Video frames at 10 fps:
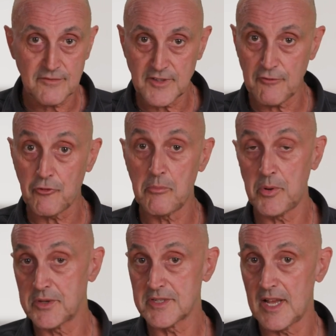of different
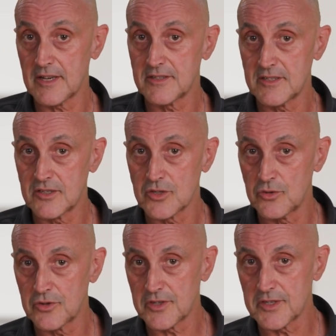personality
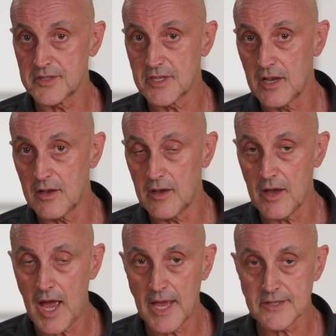disorders
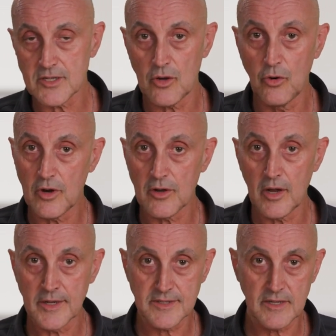as
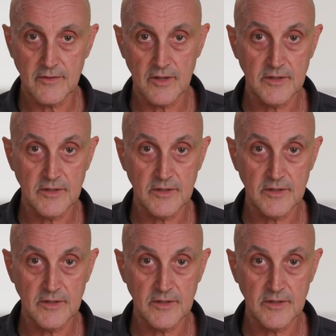organized in the